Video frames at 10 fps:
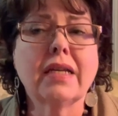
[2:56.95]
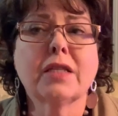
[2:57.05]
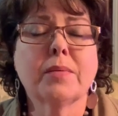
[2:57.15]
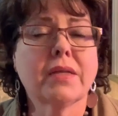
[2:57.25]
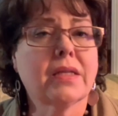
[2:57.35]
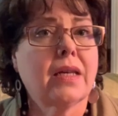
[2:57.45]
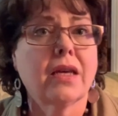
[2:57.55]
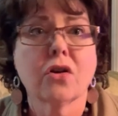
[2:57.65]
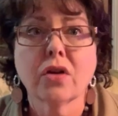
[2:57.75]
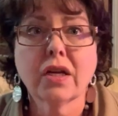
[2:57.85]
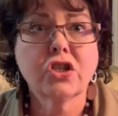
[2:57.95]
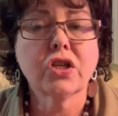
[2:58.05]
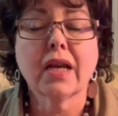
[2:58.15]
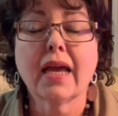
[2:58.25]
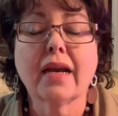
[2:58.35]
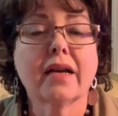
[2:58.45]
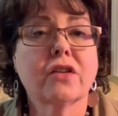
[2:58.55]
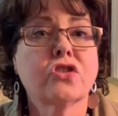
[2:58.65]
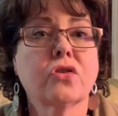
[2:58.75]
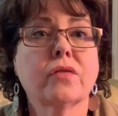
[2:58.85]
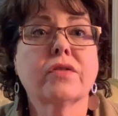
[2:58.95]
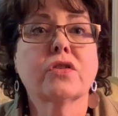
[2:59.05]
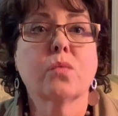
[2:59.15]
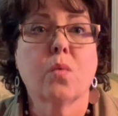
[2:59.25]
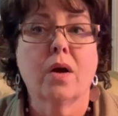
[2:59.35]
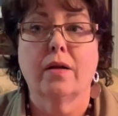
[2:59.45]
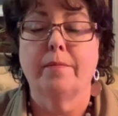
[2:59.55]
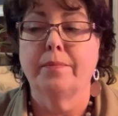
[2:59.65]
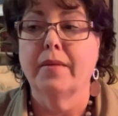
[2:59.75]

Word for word: It's been sitting in our kitchen and it has served us well.